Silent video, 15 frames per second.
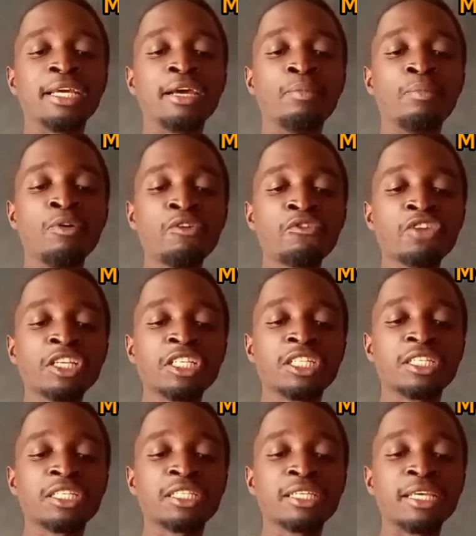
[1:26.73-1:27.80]
move it
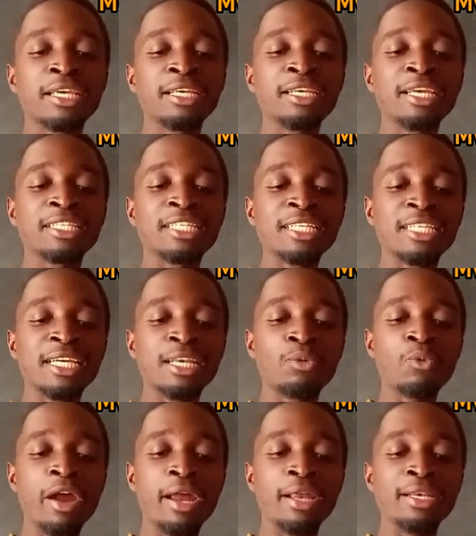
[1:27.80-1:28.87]
in a certain
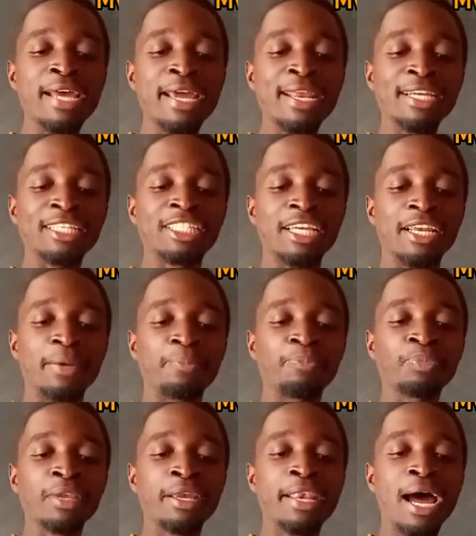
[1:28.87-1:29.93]
direction.
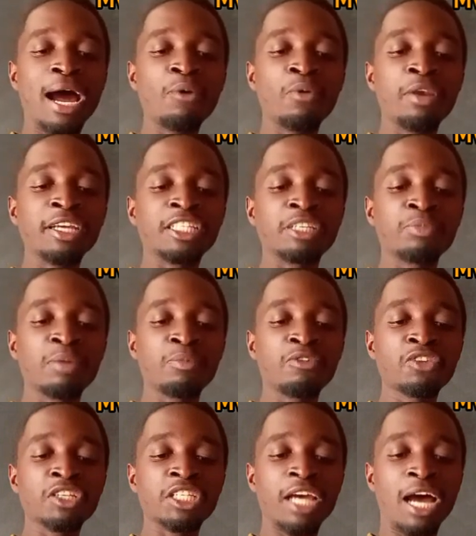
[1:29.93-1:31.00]
Now let me move
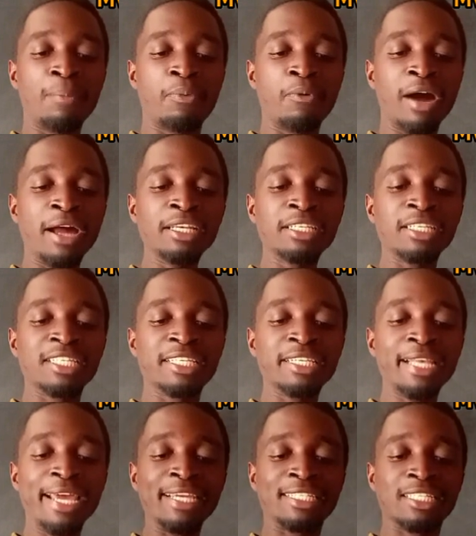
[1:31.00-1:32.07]
it upward
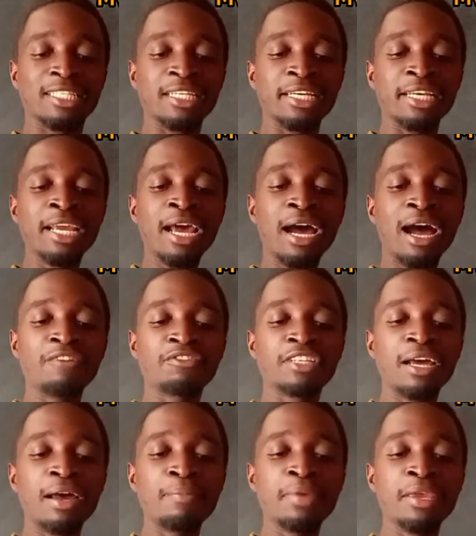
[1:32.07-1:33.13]
slightly.
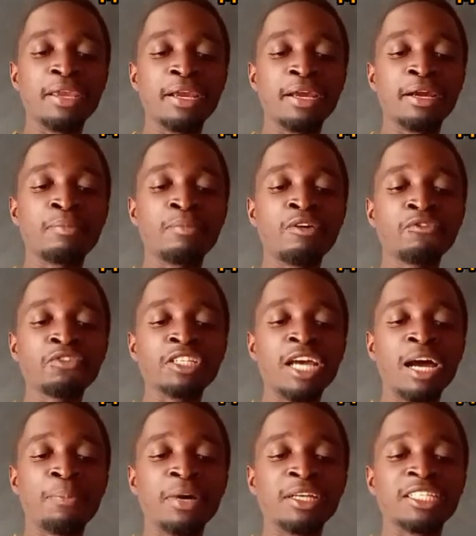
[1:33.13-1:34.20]
After being moved
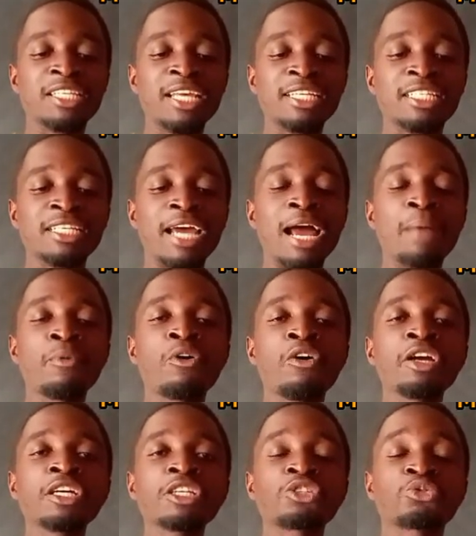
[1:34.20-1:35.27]
upward slightly, I am
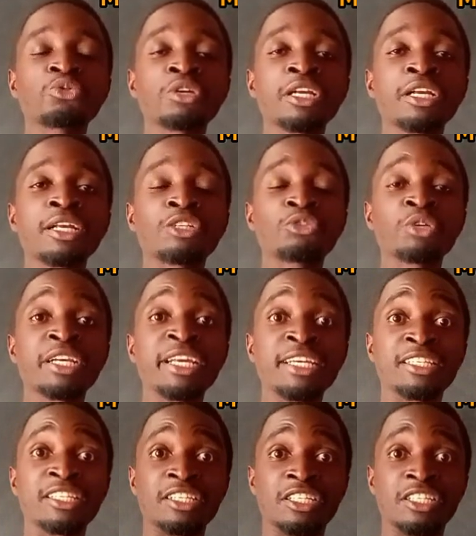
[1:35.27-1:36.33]
going to
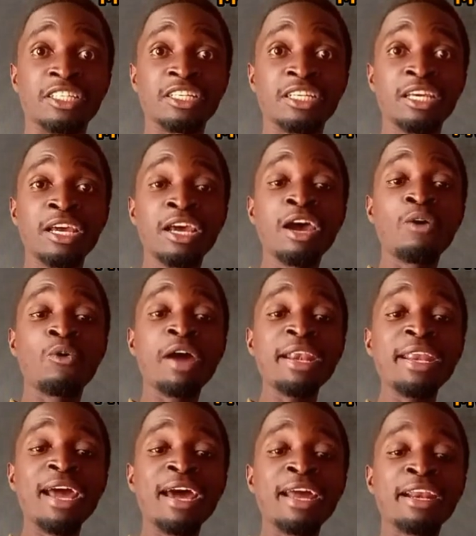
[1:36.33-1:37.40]
release it.
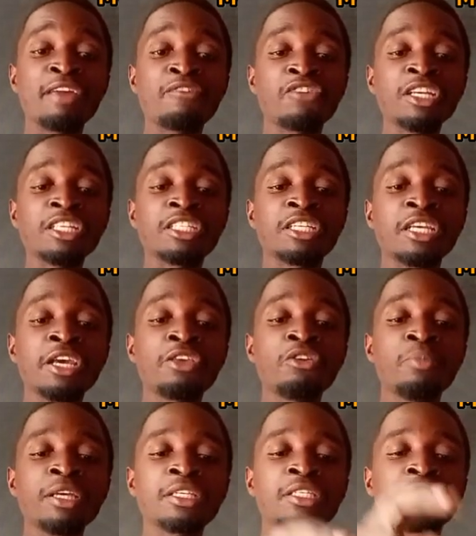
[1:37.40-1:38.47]
When I leave it, you
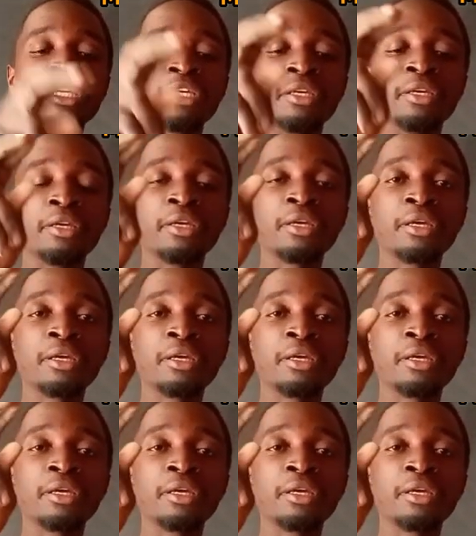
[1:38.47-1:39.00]
may see